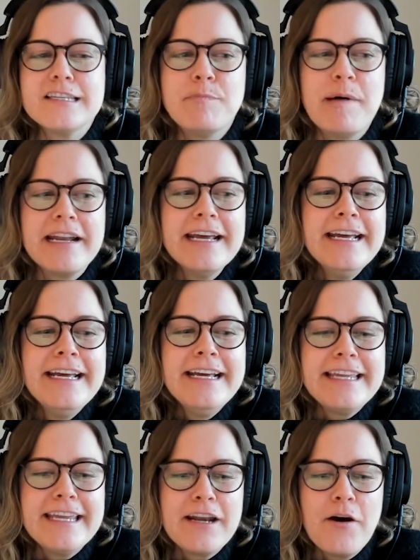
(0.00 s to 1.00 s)
But,
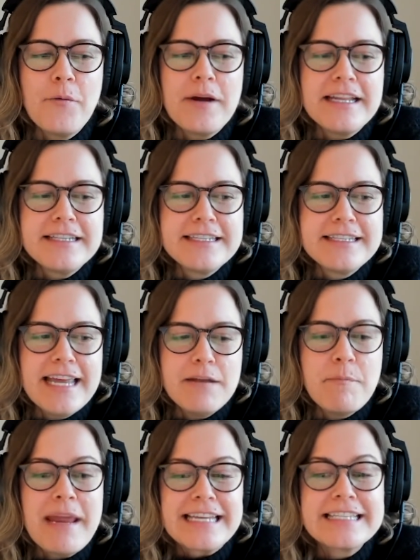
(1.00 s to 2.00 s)
it
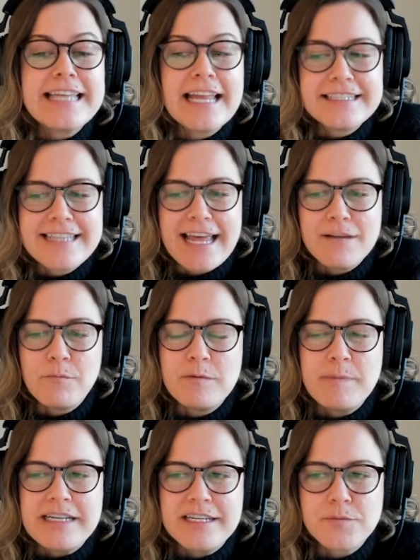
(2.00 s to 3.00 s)
makes sense that it would
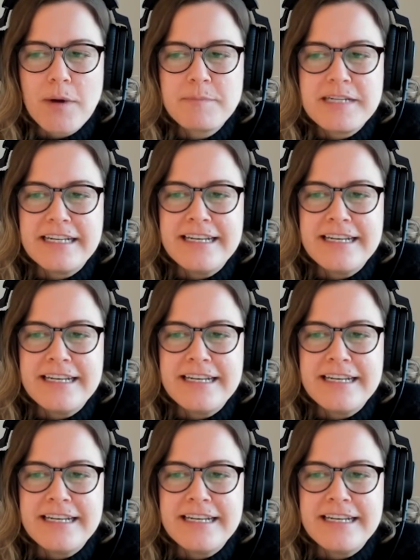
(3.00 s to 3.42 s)
be disrupted.